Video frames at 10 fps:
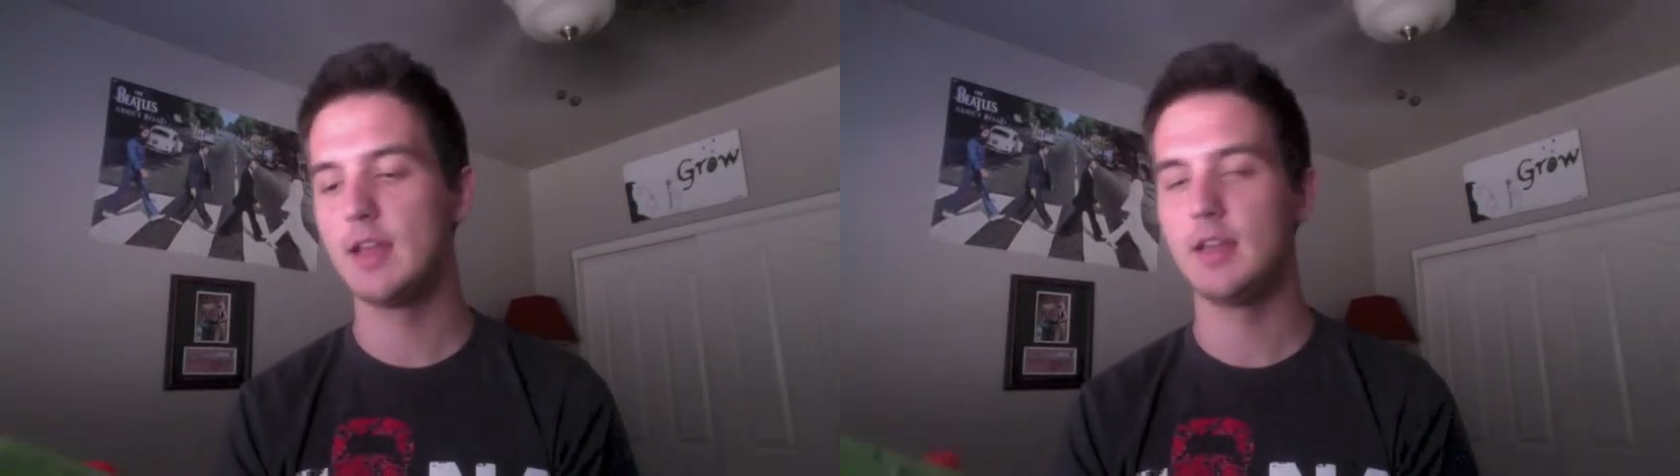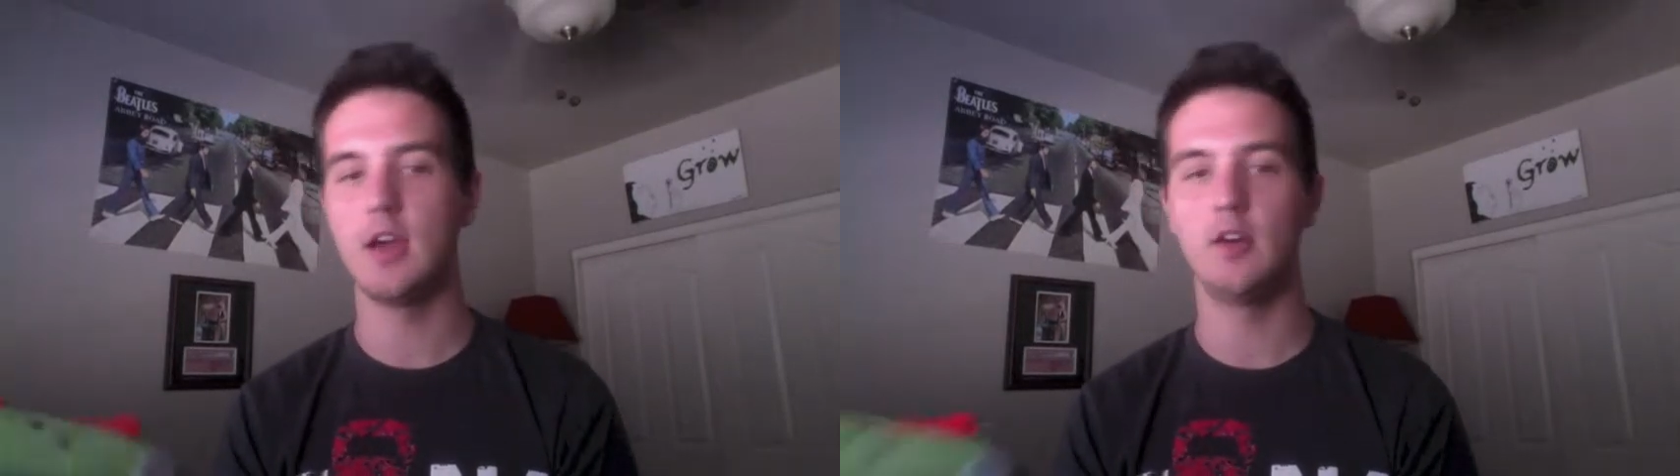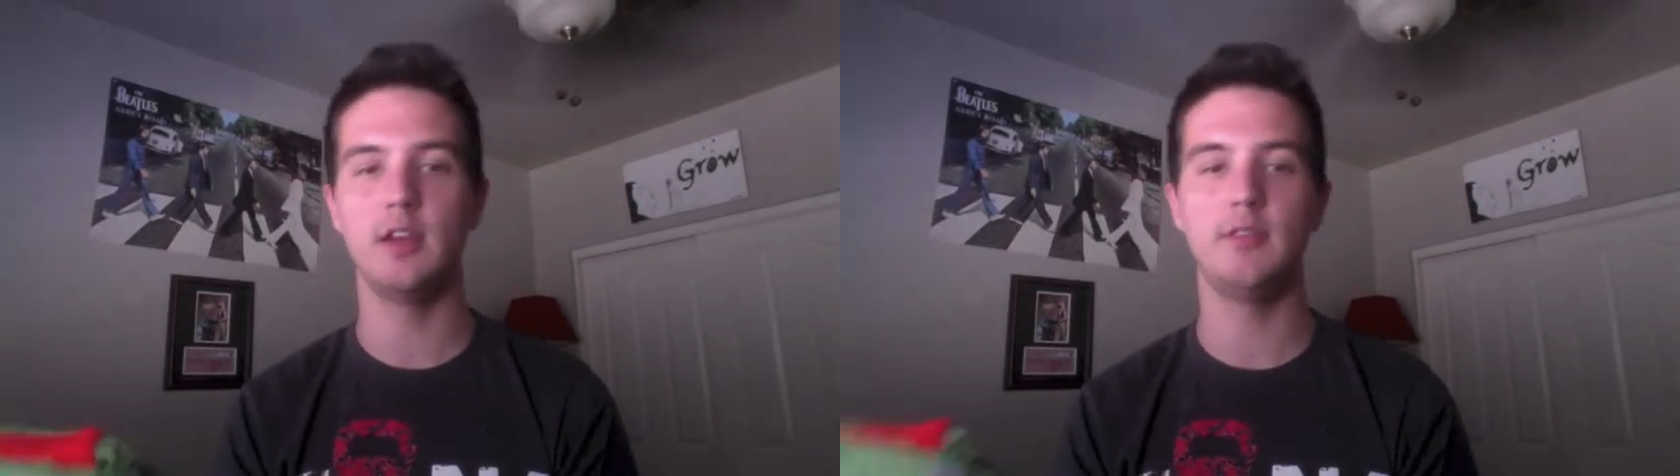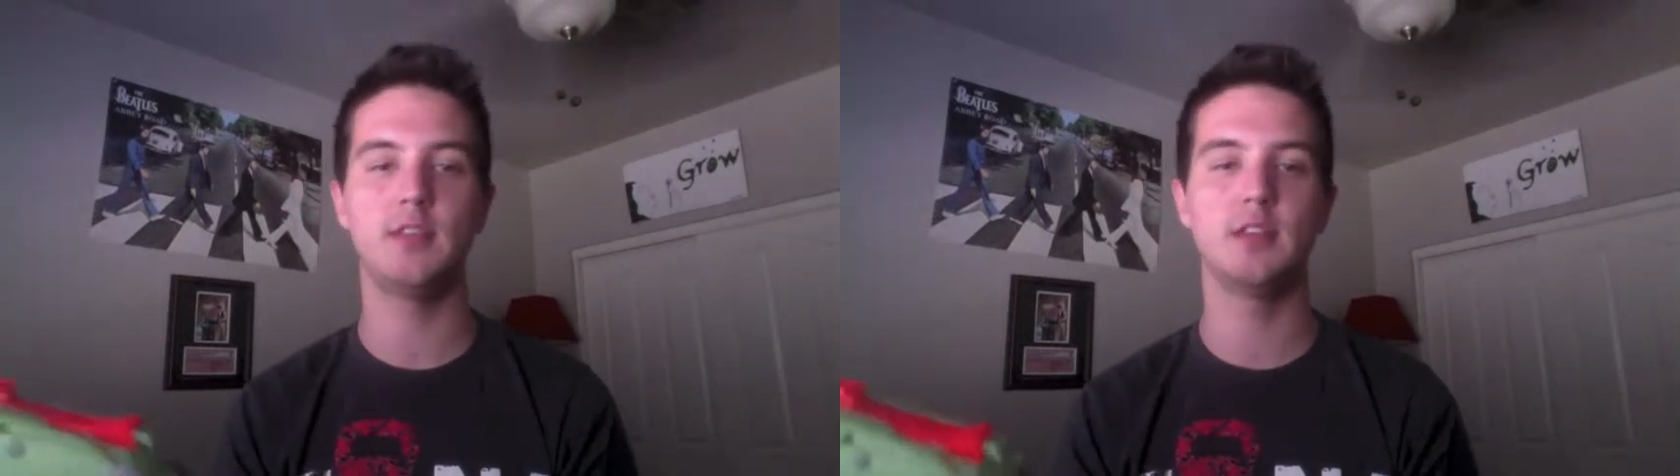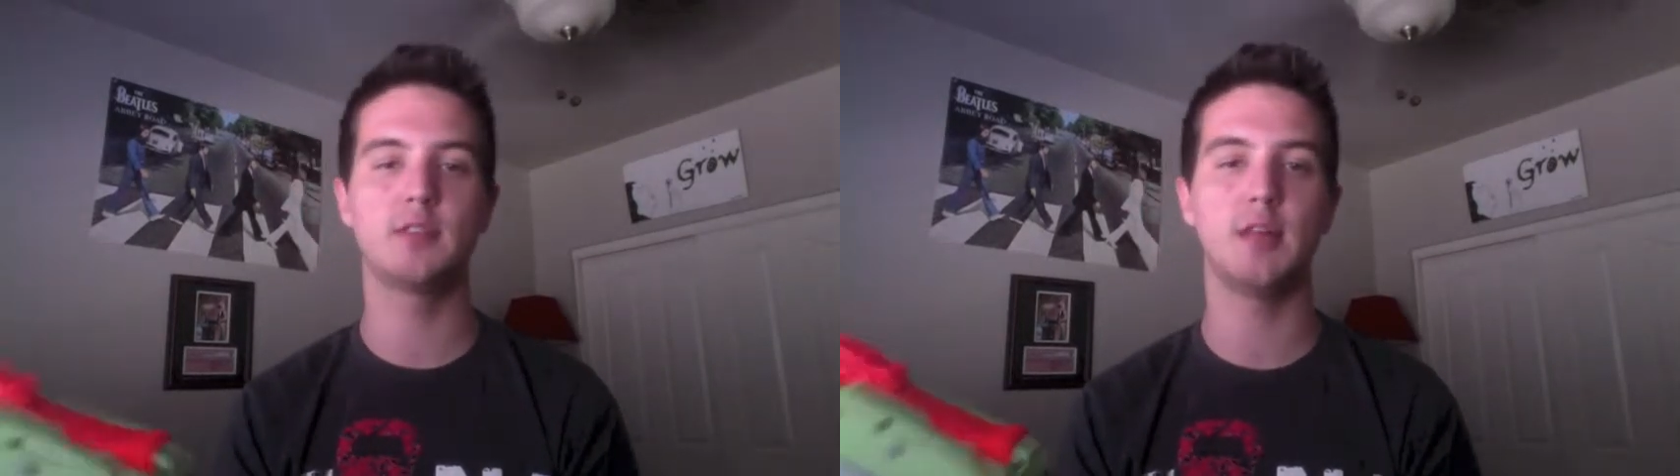Now, if
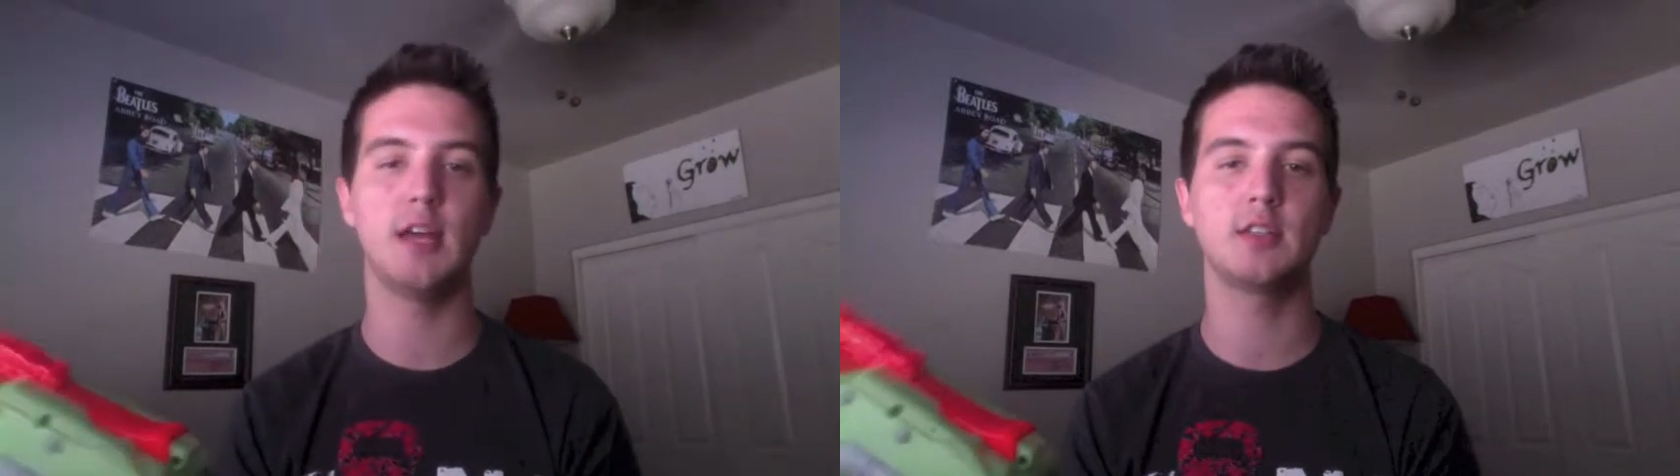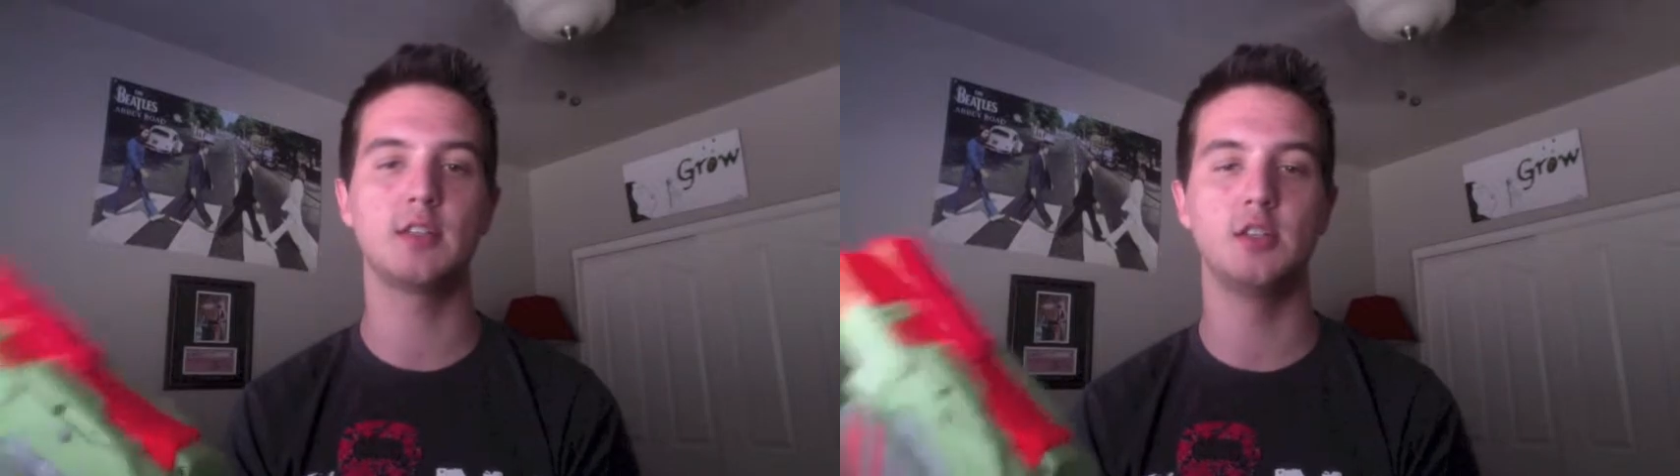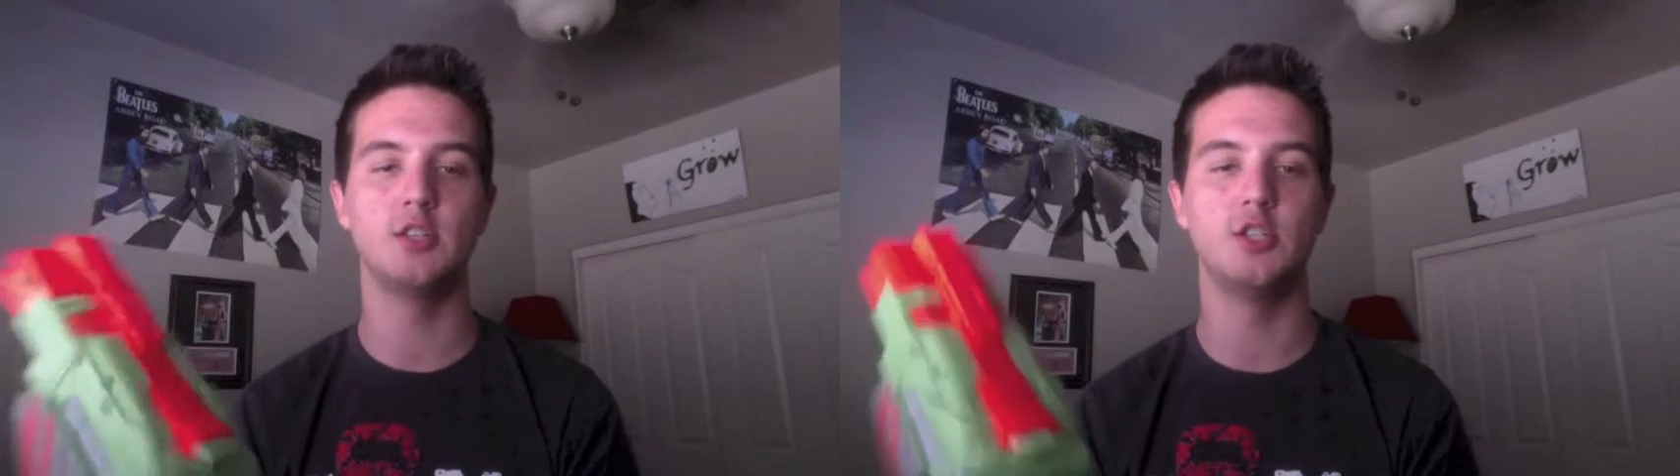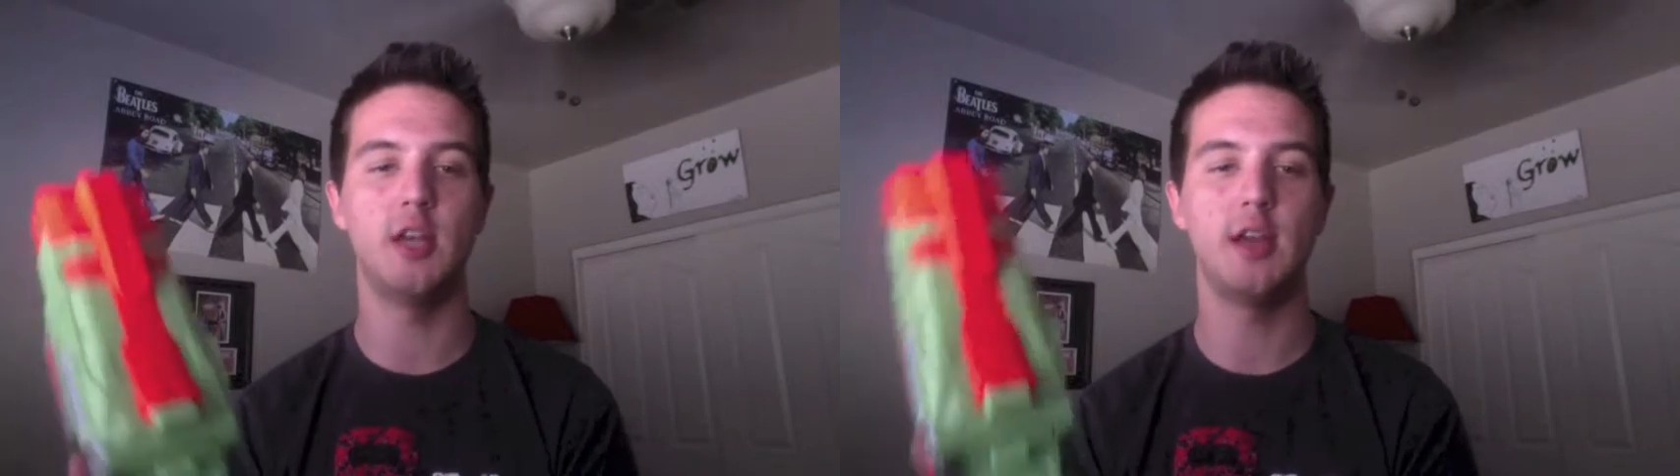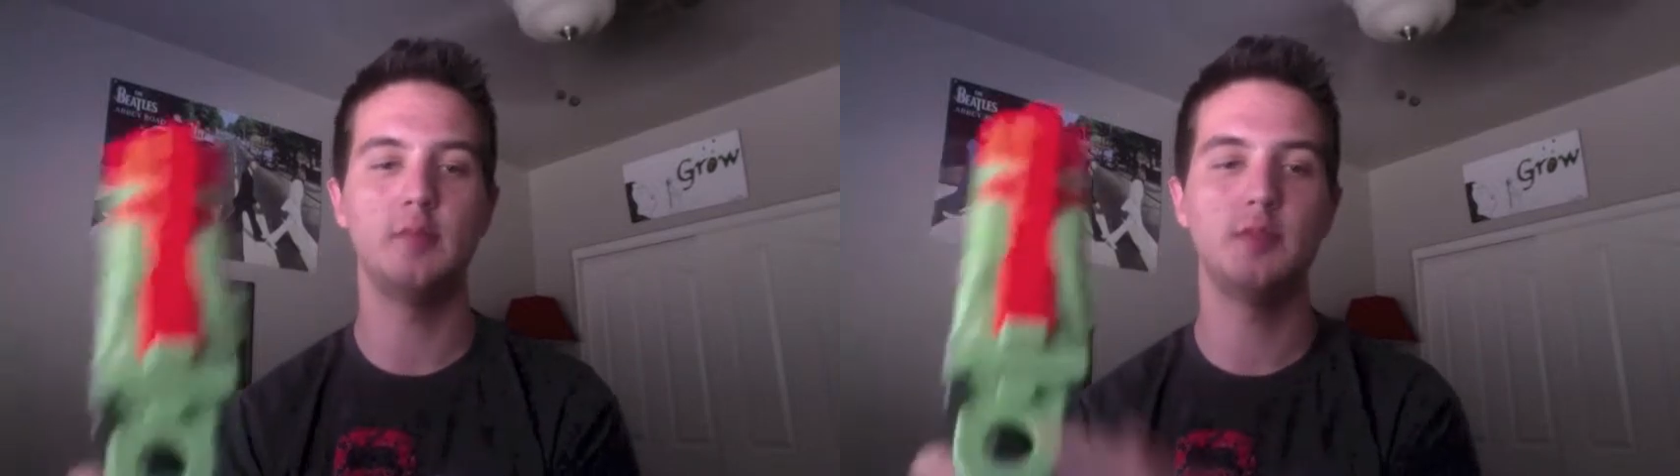this blaster
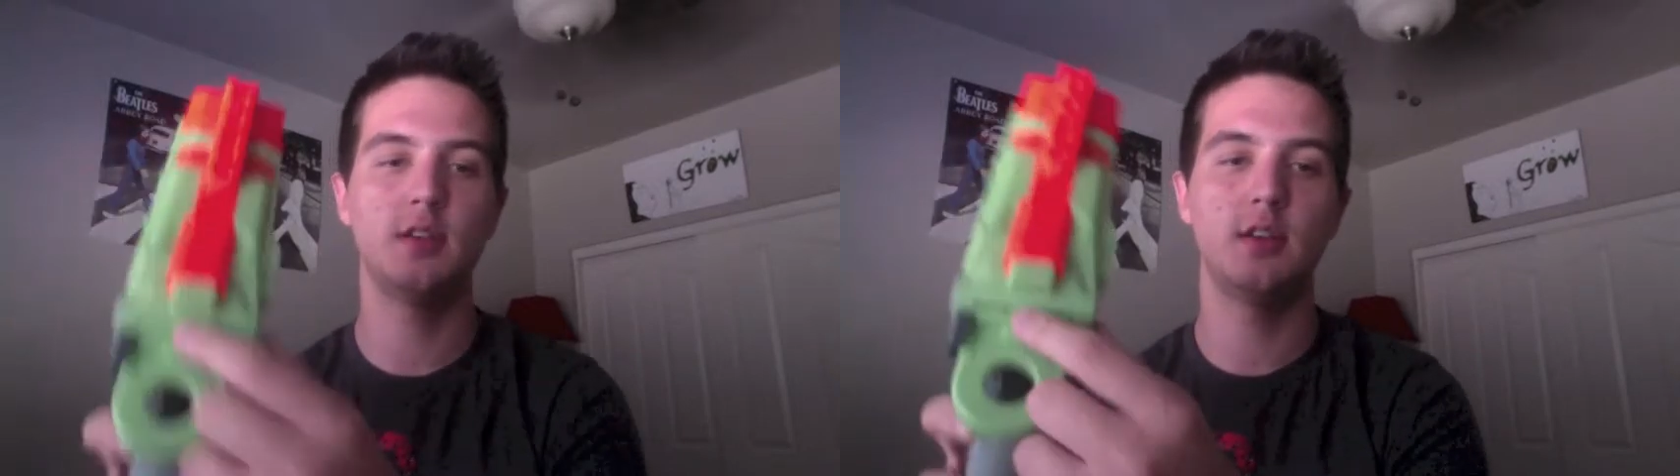jams,